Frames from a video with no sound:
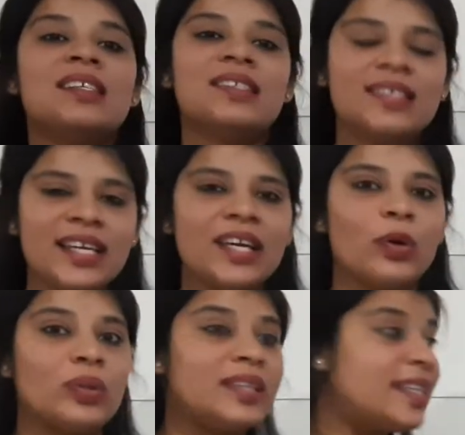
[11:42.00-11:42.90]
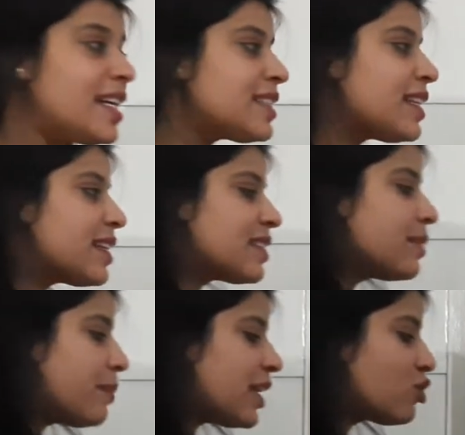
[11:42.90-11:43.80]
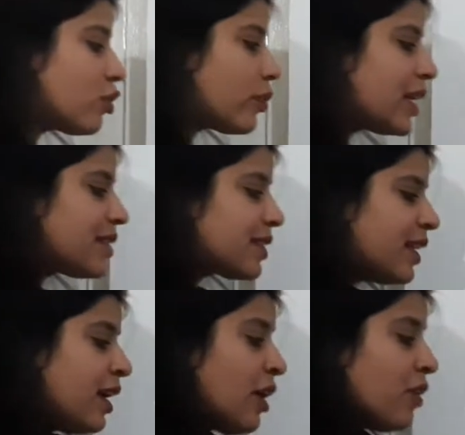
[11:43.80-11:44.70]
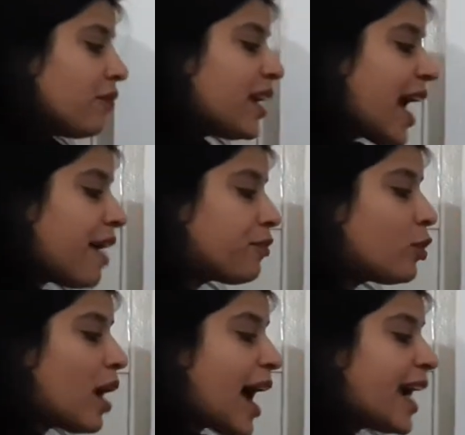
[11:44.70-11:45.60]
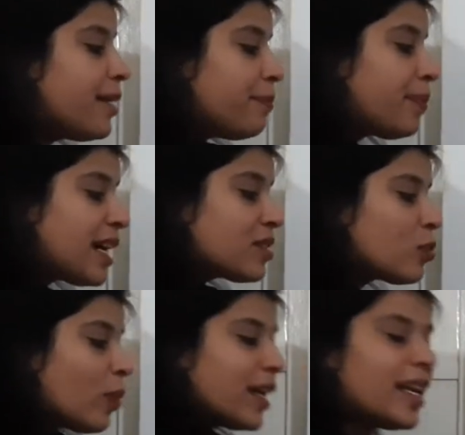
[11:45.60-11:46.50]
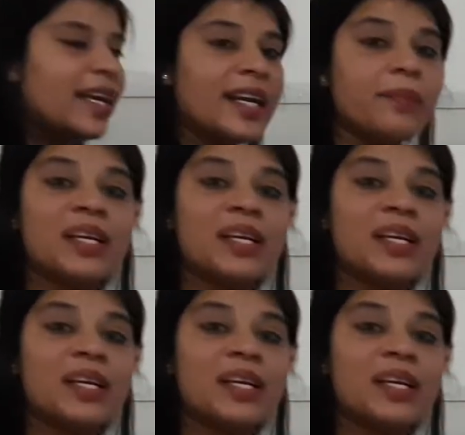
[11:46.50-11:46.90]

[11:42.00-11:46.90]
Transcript: 0. This is the major reason we have to add plus 1 in it,